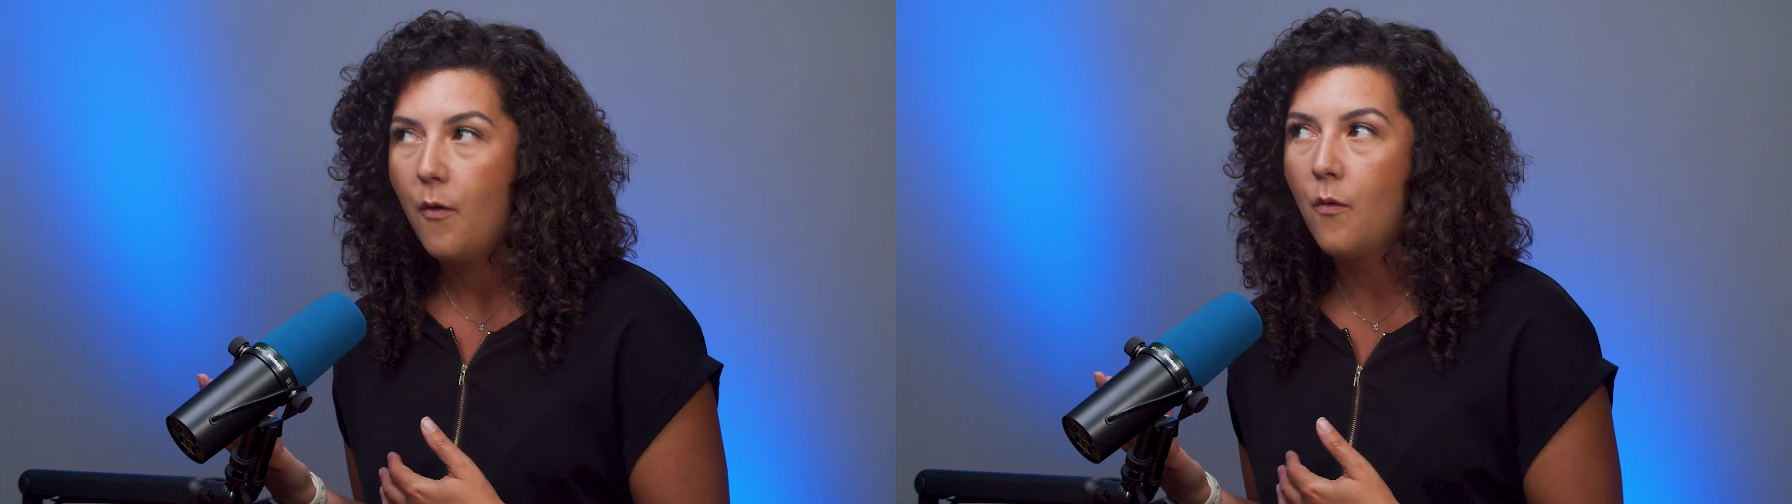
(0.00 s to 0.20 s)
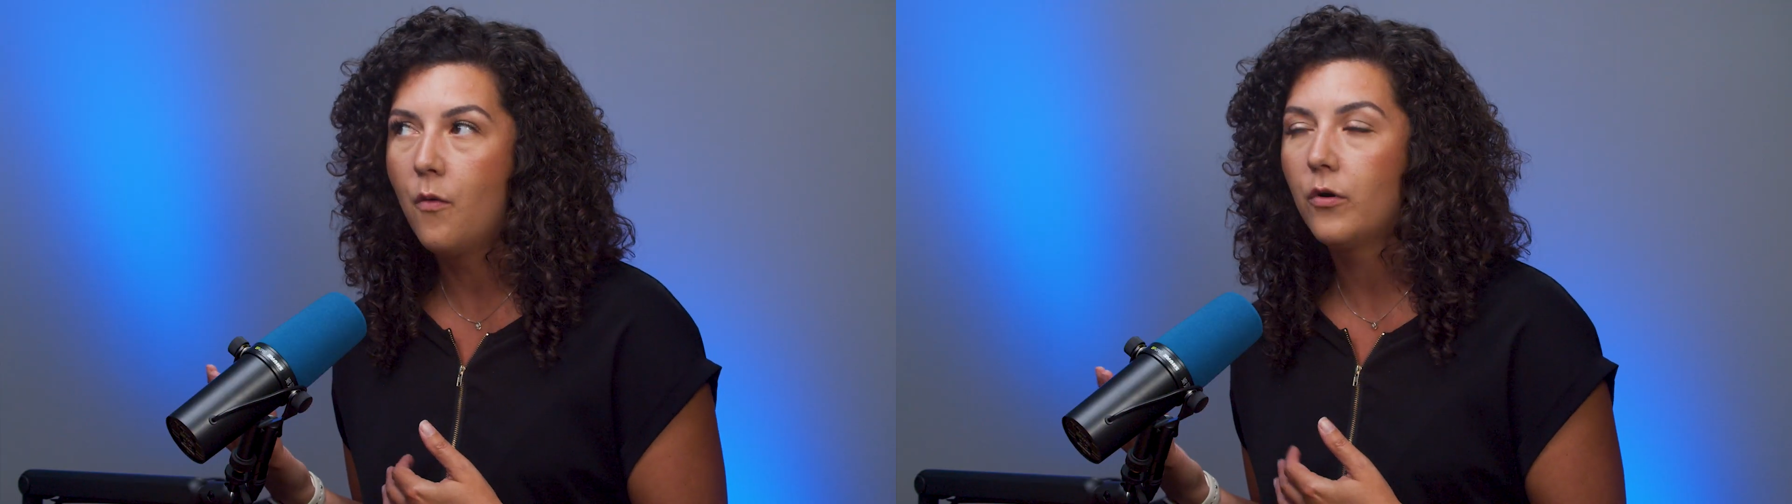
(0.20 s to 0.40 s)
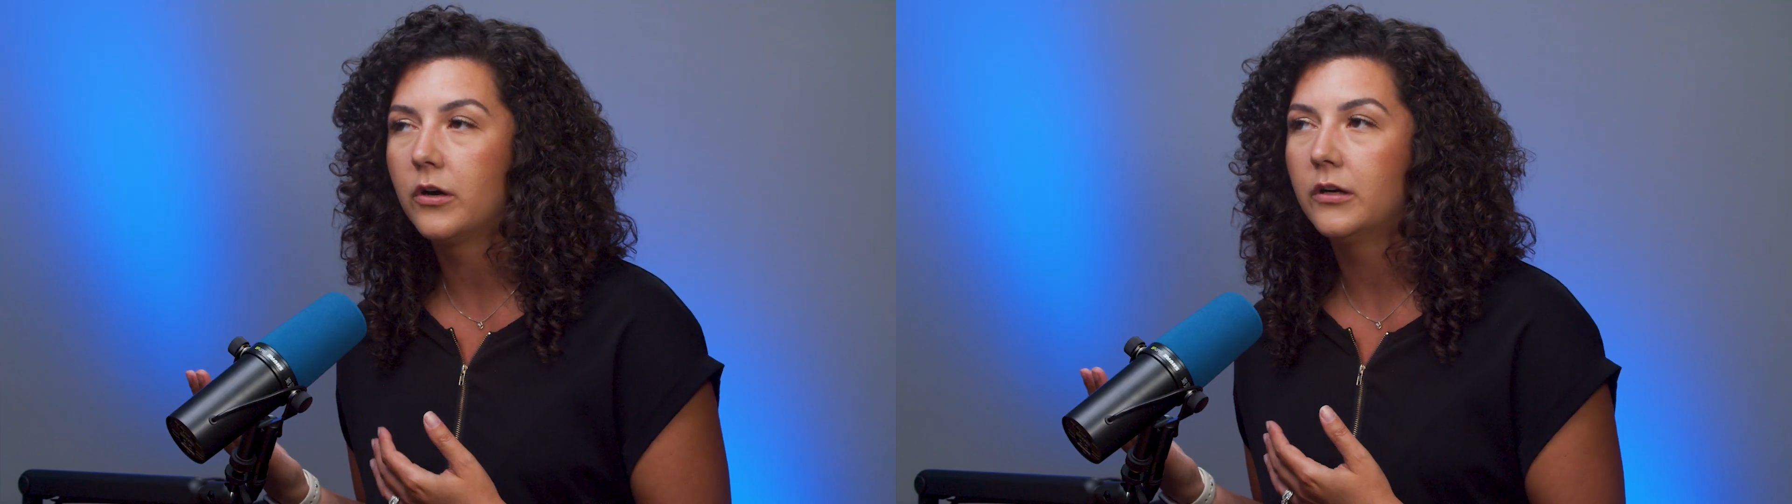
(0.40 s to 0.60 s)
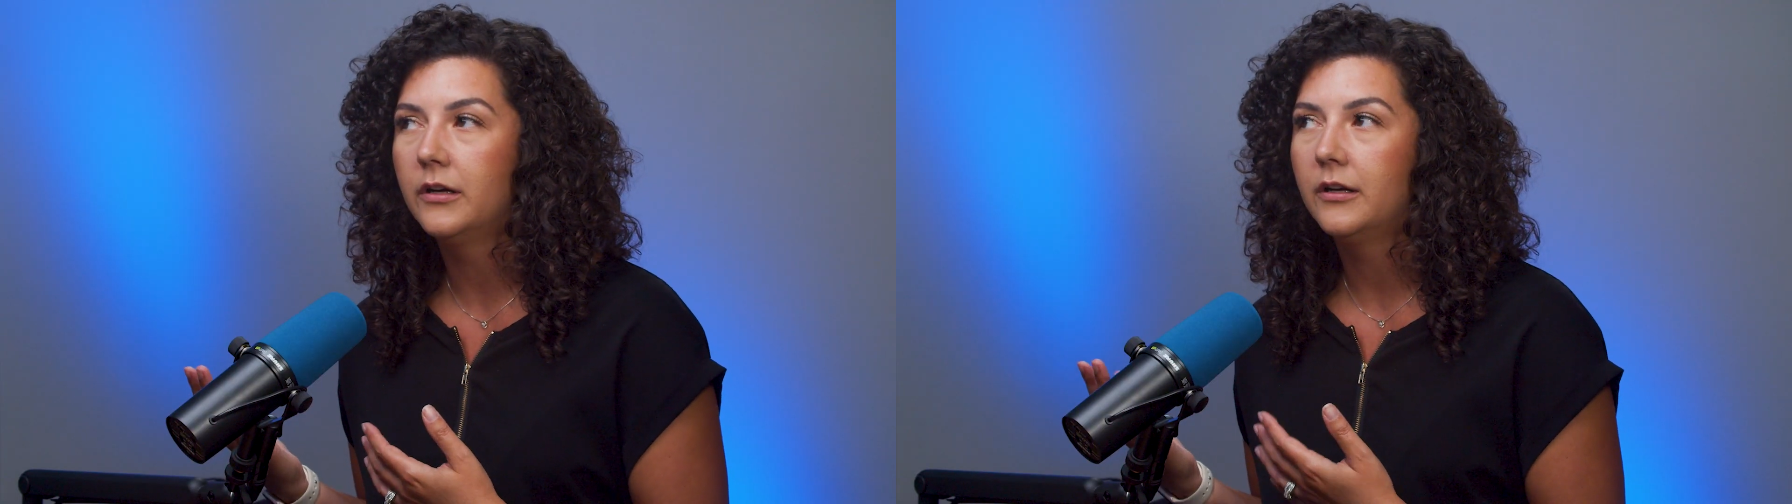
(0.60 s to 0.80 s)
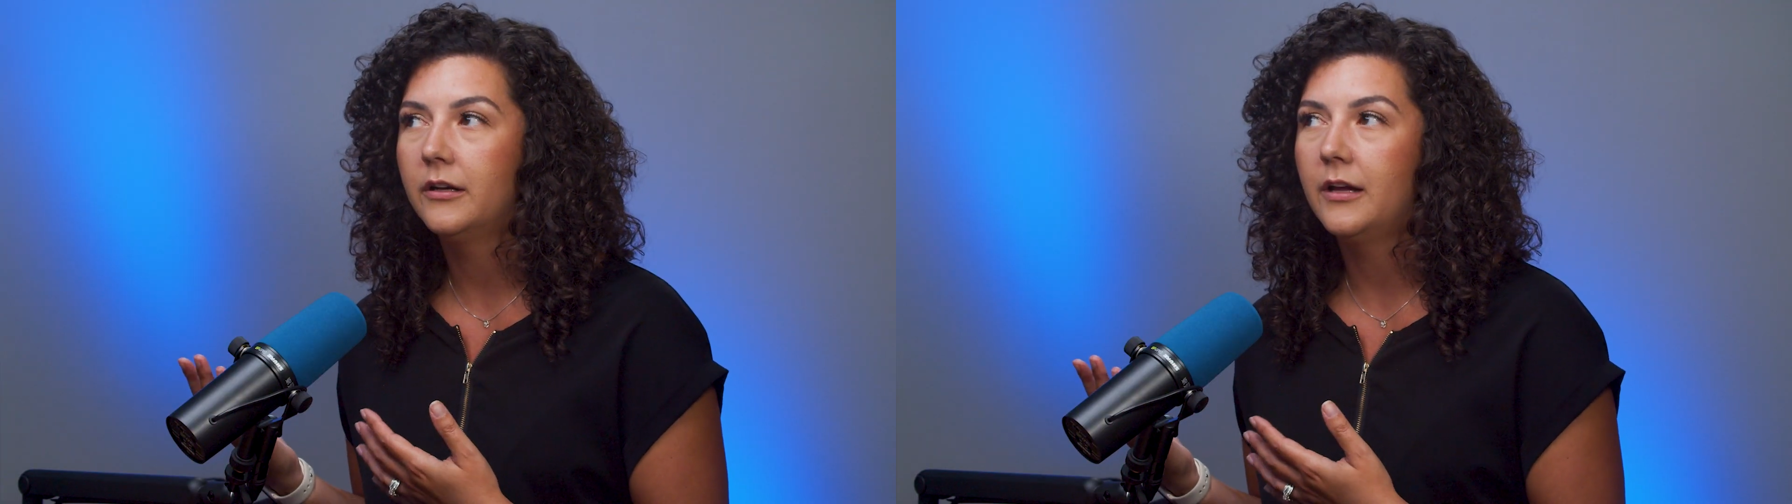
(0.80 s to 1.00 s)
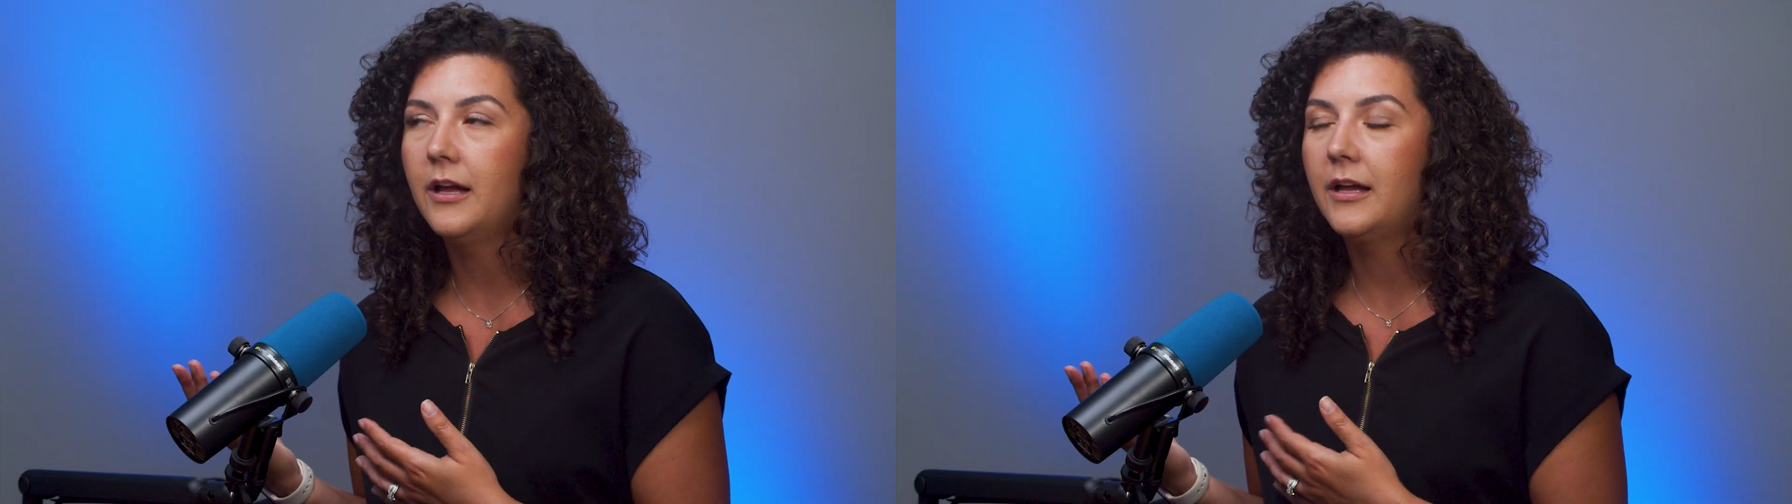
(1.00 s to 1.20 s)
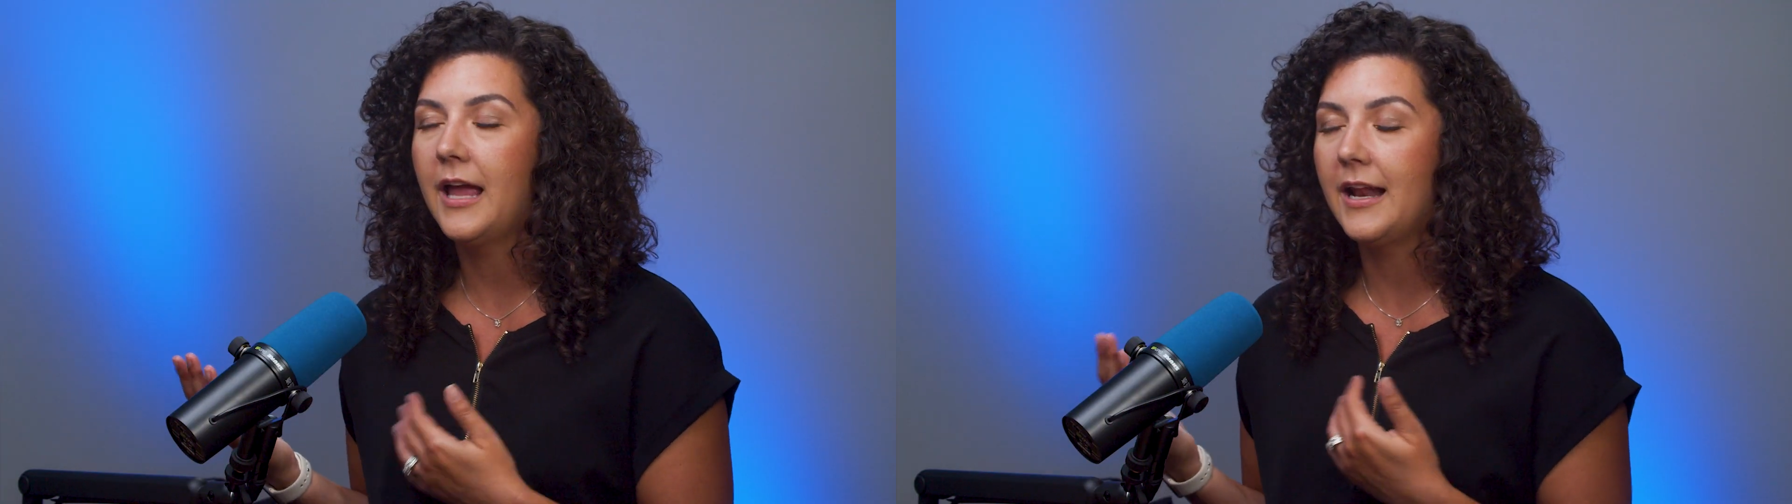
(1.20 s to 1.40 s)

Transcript: Or can